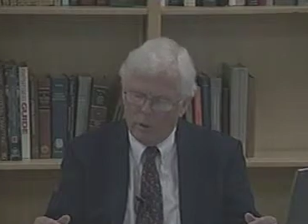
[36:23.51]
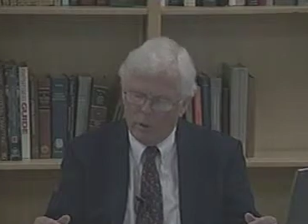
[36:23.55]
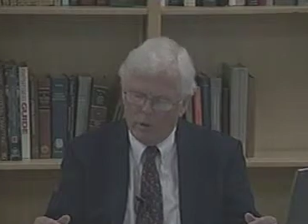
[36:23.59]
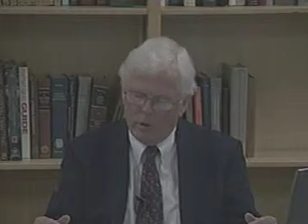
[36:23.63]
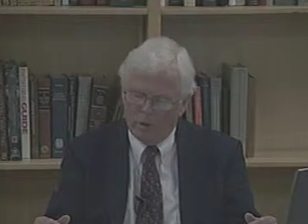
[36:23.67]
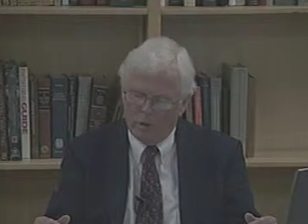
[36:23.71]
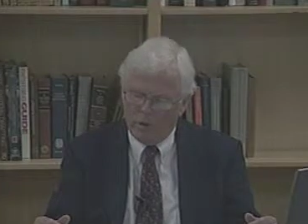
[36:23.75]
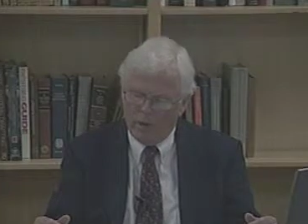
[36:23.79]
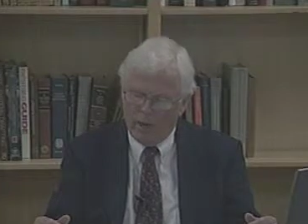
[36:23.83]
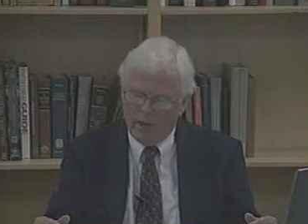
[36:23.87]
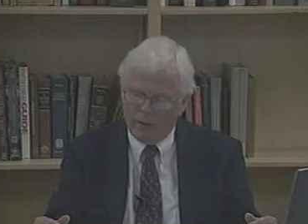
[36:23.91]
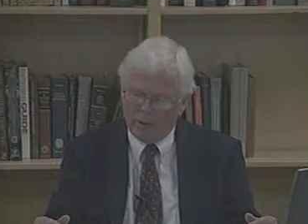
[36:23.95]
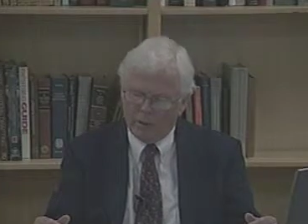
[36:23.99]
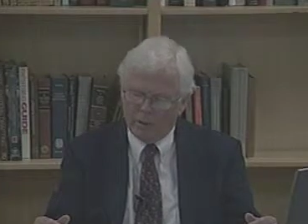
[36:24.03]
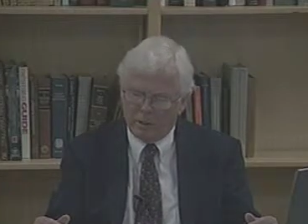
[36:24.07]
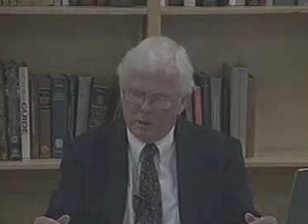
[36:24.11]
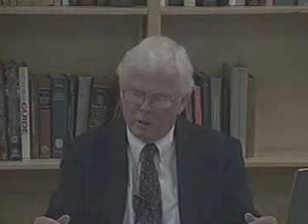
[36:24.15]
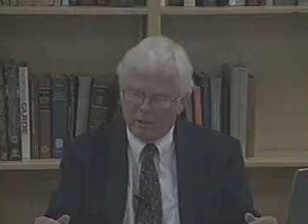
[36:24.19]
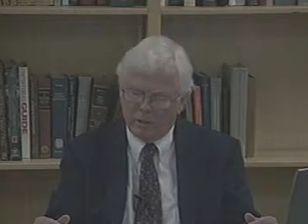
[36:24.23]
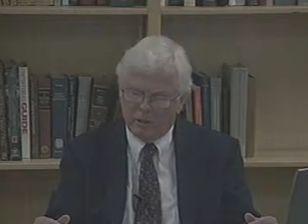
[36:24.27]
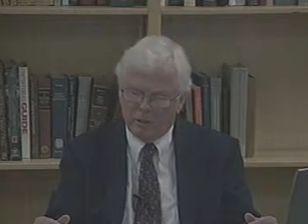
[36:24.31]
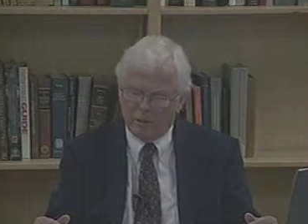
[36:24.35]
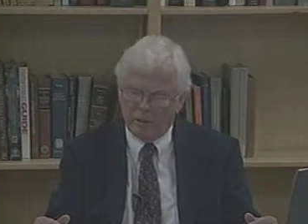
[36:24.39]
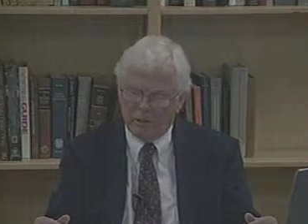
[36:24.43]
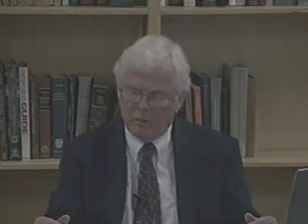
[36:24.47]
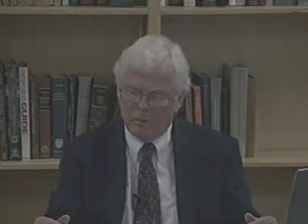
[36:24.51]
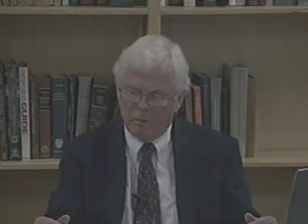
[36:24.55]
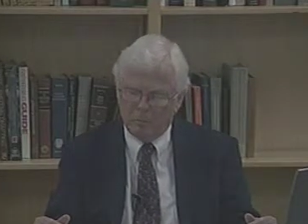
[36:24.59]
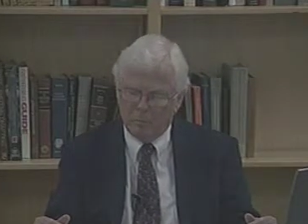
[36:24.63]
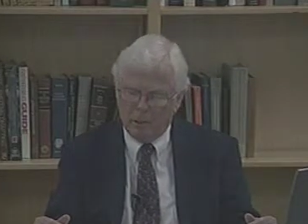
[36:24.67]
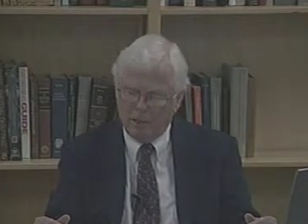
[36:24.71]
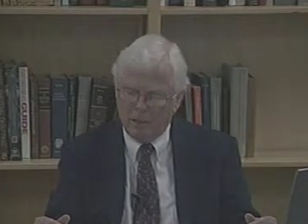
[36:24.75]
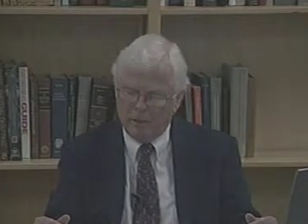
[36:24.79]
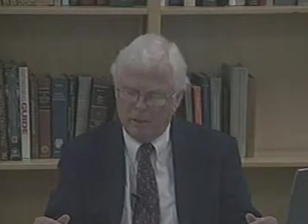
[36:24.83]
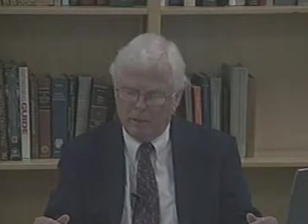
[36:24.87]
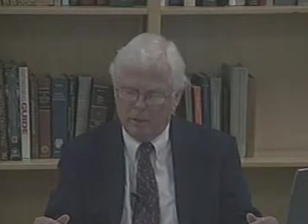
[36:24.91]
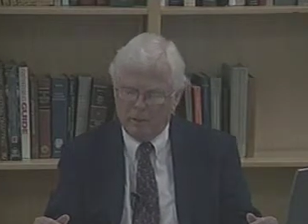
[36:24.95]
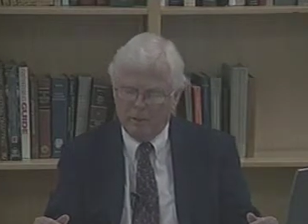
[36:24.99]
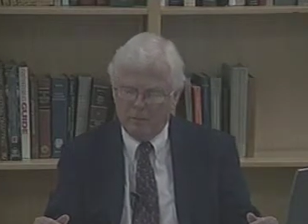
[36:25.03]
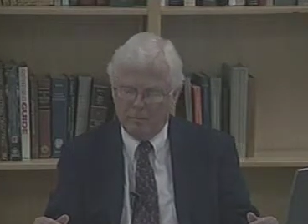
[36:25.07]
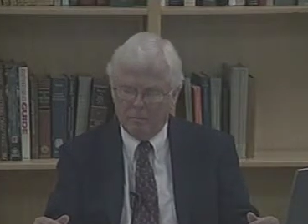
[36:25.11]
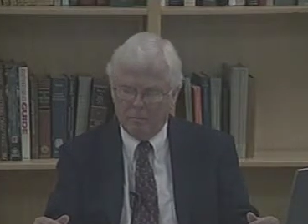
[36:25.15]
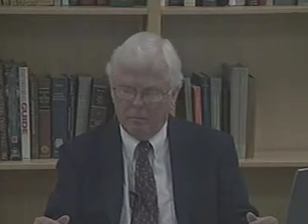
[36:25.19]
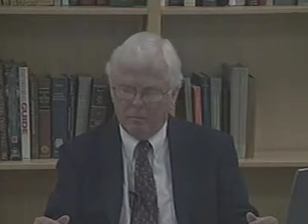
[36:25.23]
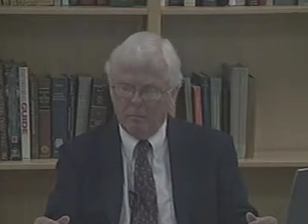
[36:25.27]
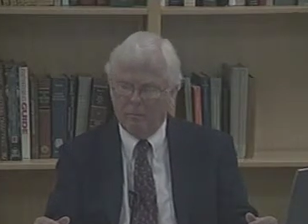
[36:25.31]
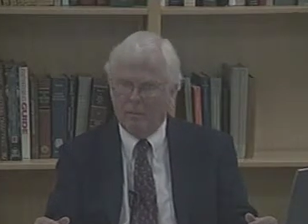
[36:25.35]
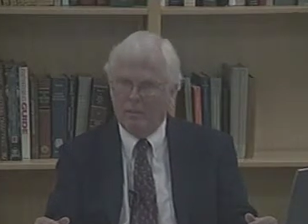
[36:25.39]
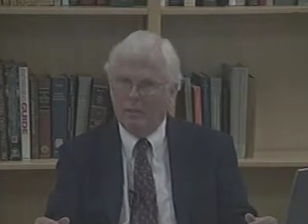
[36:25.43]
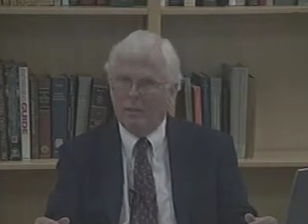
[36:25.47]
we flattered be.
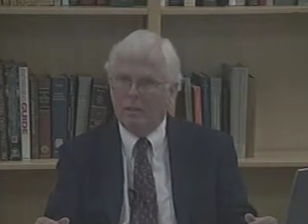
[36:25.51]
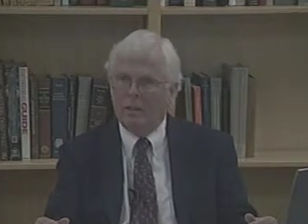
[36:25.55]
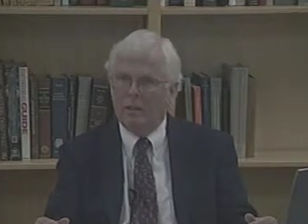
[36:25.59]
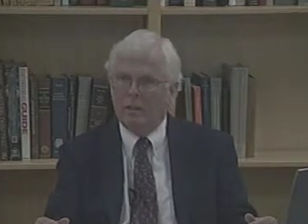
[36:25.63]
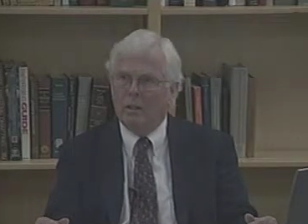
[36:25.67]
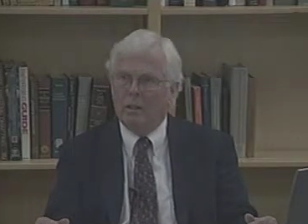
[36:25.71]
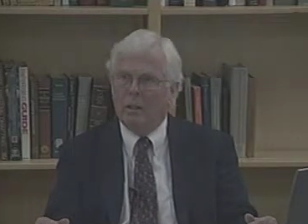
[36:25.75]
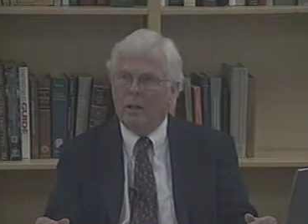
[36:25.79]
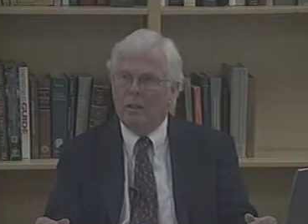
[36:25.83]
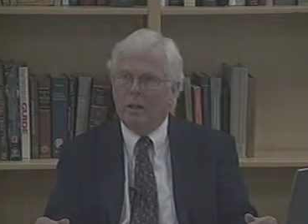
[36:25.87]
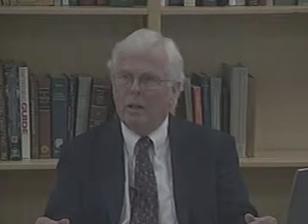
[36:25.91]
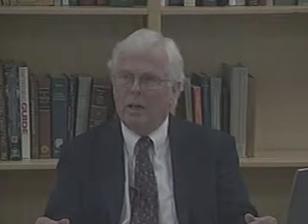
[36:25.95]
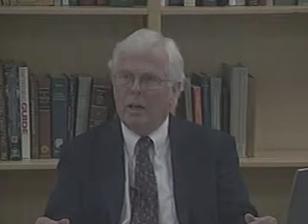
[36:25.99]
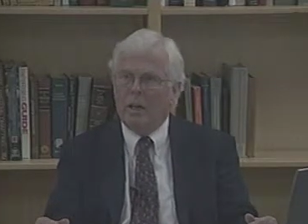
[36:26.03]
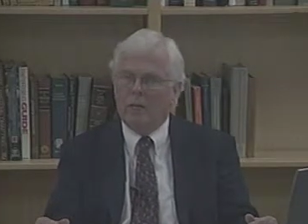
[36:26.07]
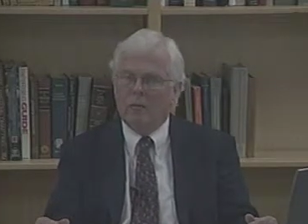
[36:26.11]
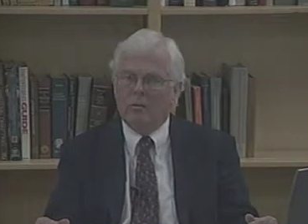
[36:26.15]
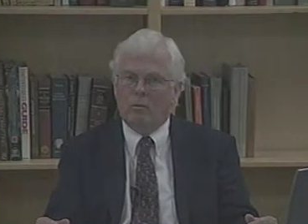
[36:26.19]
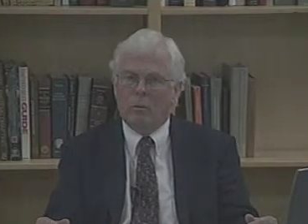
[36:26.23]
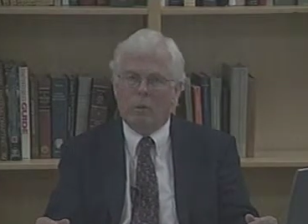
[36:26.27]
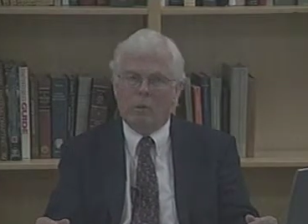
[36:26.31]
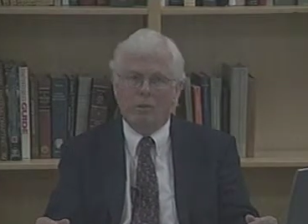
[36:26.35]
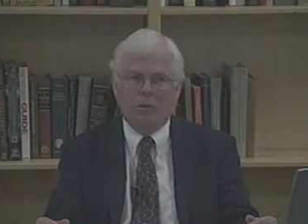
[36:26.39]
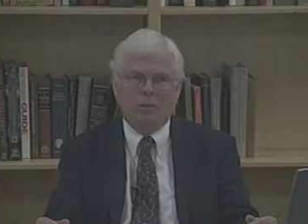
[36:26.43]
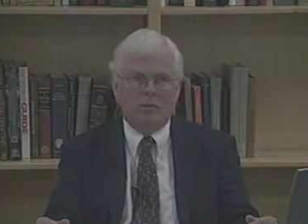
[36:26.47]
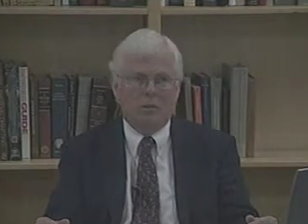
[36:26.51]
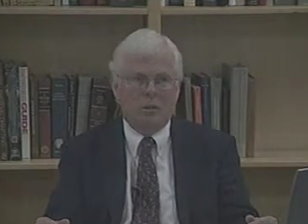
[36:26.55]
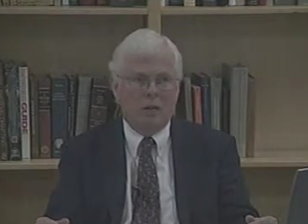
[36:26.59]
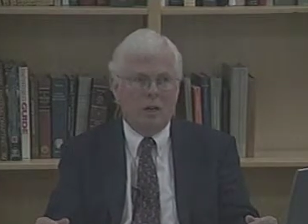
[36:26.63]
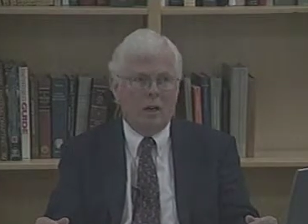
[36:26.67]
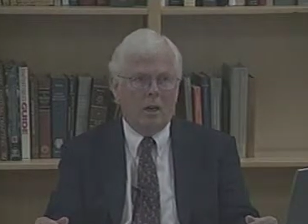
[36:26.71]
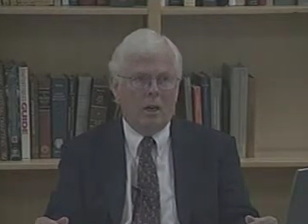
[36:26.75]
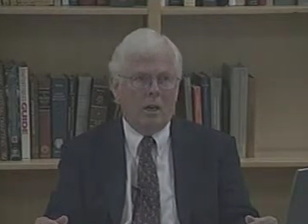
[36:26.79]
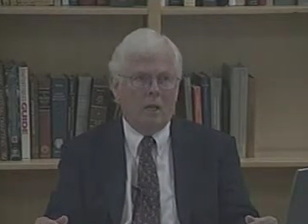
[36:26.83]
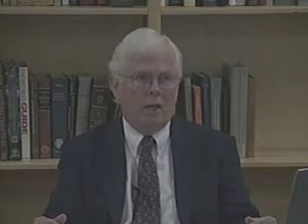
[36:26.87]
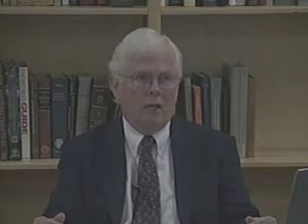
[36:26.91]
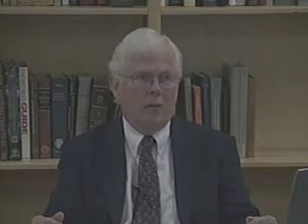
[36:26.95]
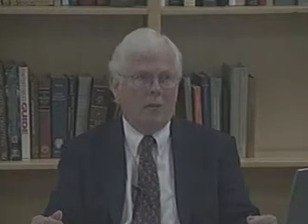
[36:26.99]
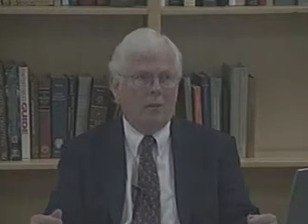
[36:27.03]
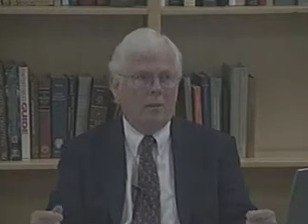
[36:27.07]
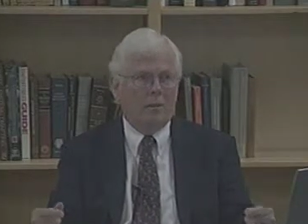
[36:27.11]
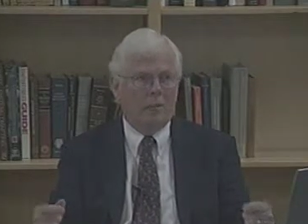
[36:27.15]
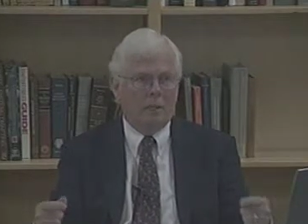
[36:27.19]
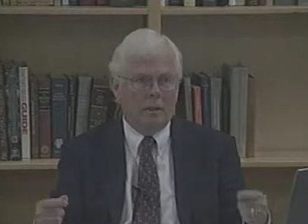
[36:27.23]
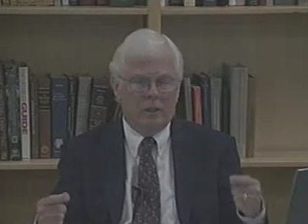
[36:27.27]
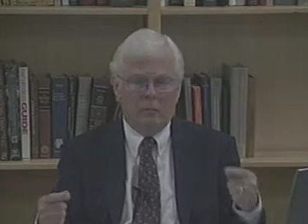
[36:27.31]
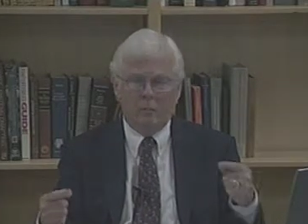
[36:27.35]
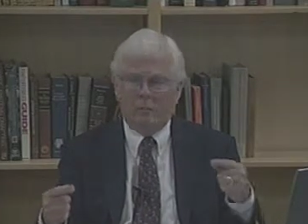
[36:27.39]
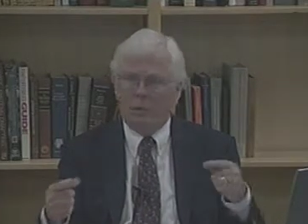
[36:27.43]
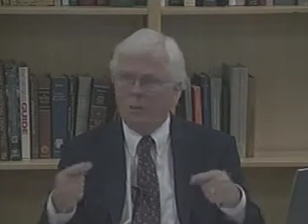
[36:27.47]
And of course, lie
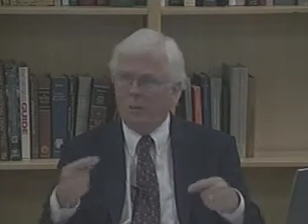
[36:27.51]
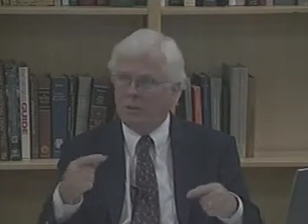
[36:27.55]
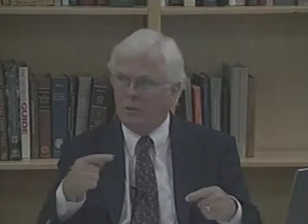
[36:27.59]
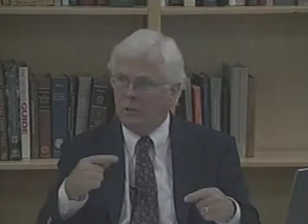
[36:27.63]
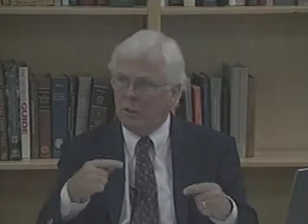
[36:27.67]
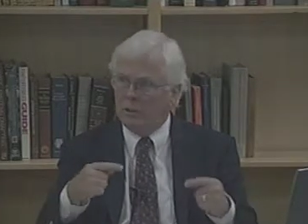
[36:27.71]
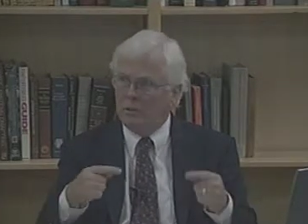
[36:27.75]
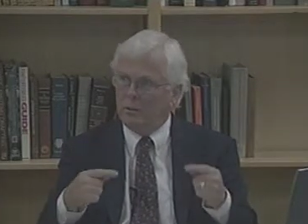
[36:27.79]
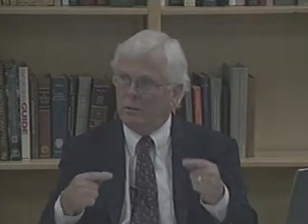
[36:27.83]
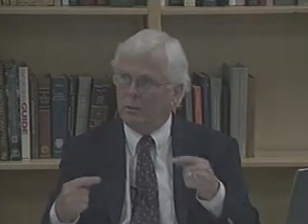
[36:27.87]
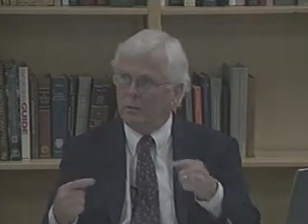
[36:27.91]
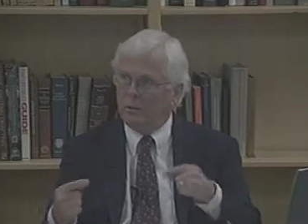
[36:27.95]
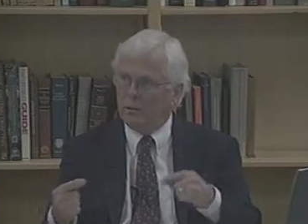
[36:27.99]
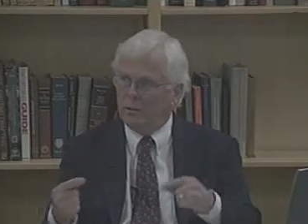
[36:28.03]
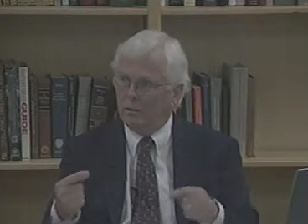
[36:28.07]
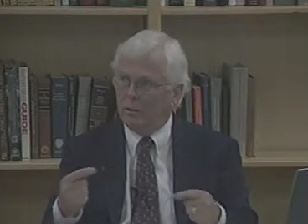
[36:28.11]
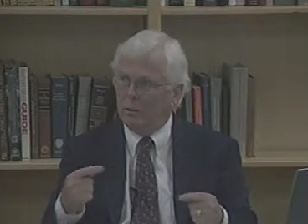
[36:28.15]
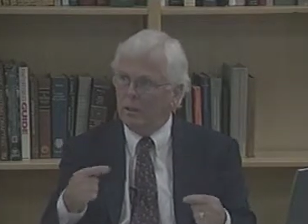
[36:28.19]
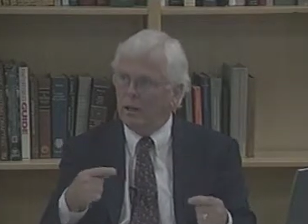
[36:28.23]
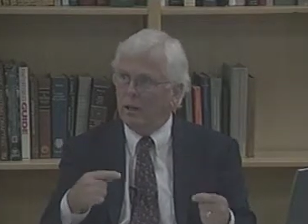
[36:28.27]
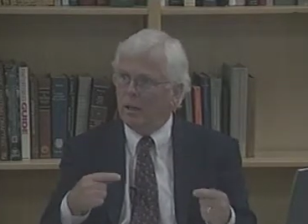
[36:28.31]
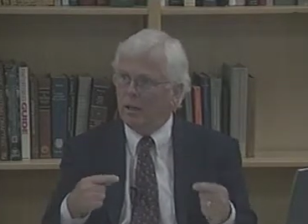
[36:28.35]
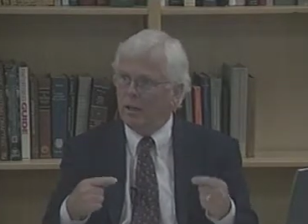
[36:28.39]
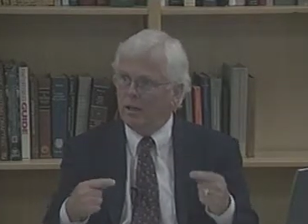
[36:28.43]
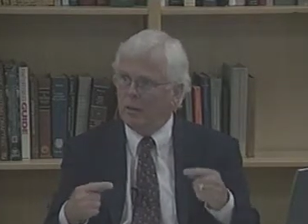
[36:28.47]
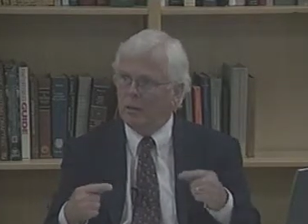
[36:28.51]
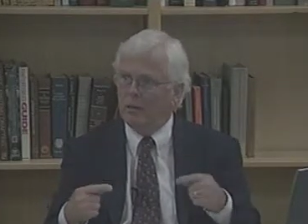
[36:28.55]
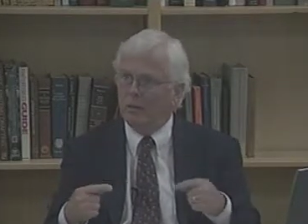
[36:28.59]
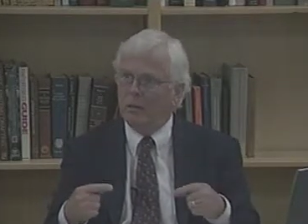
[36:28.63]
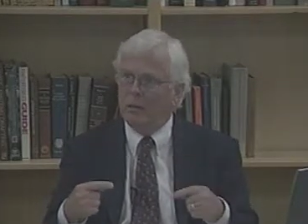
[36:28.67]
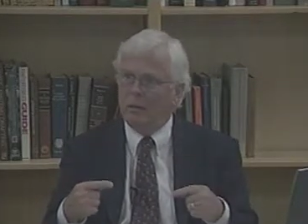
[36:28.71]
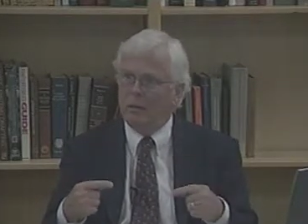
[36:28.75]
in both senses of lie,